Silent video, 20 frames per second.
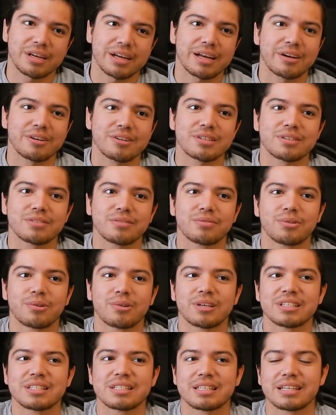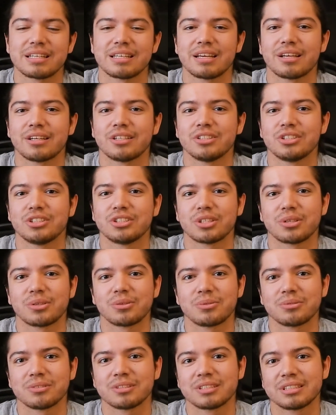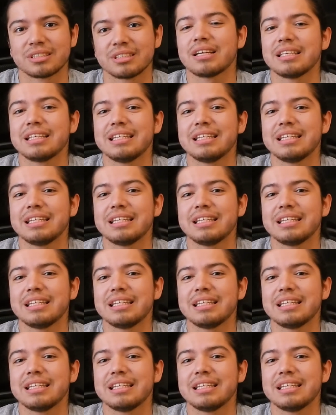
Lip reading: Harrison Ford is Indiana Jones.